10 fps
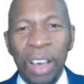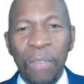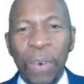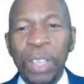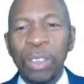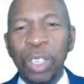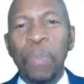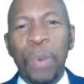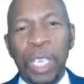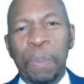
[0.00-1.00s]
for you to
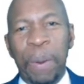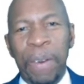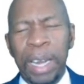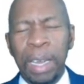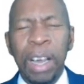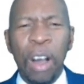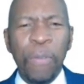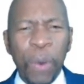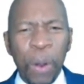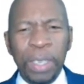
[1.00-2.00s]
prosper in?
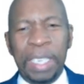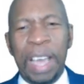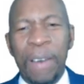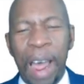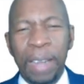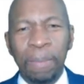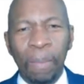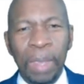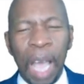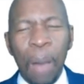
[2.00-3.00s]
Of course there are.
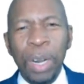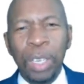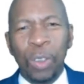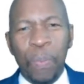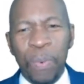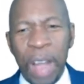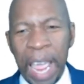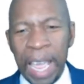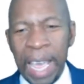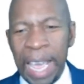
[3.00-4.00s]
I want us to
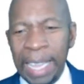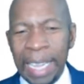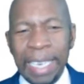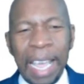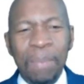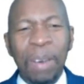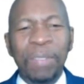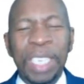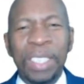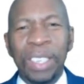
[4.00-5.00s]
pray in the name of
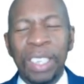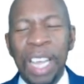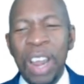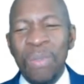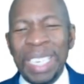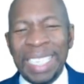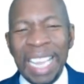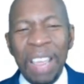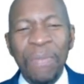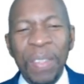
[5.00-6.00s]
Jesus,
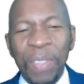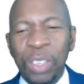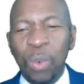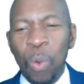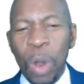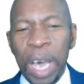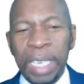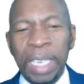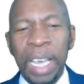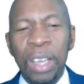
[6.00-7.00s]
receiving this
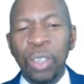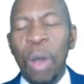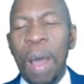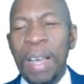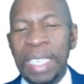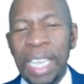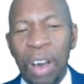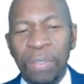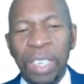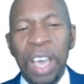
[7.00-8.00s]
word to
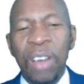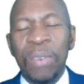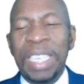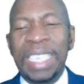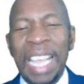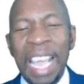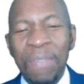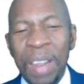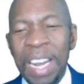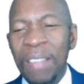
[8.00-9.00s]
ourselves,
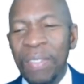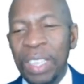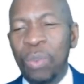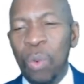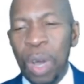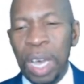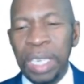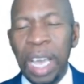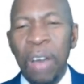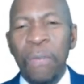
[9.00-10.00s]
receiving this
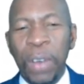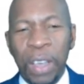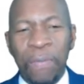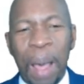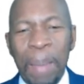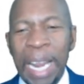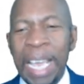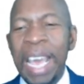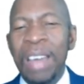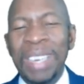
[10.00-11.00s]
word for your
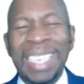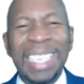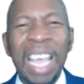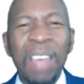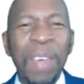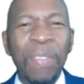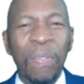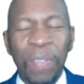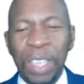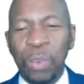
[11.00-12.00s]
family, receiving
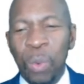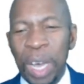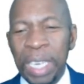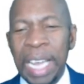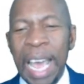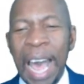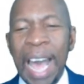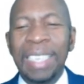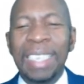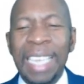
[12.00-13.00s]
this word
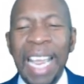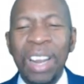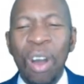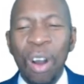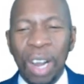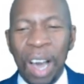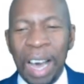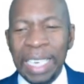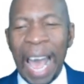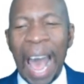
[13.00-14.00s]
and saying, oh
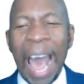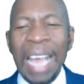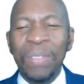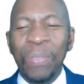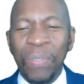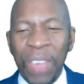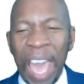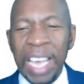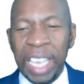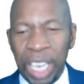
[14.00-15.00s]
God, I
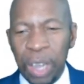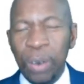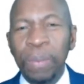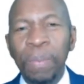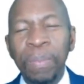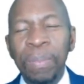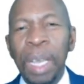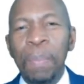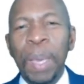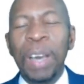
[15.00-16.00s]
thank you,
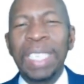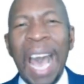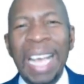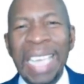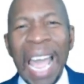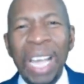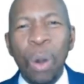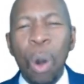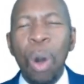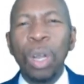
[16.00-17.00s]
because as I
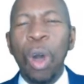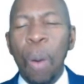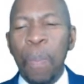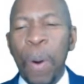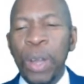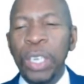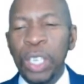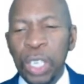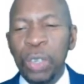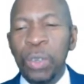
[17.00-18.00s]
call upon
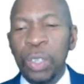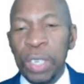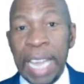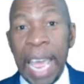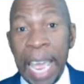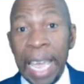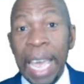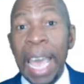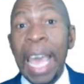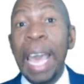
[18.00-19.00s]
you today,
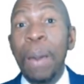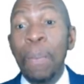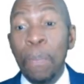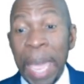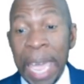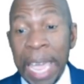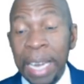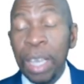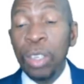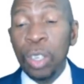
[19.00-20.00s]

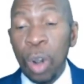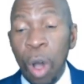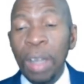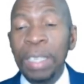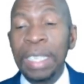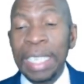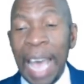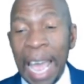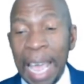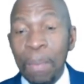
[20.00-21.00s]
being your
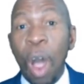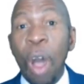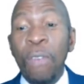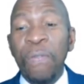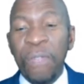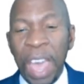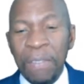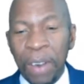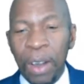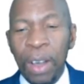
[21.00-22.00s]
time of
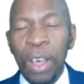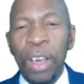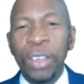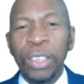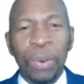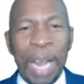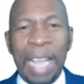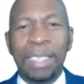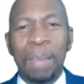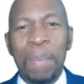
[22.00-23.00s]
favor, you will
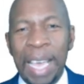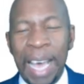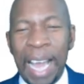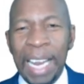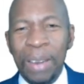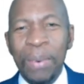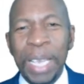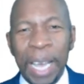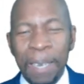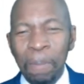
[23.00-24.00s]
answer me. Hallelujah.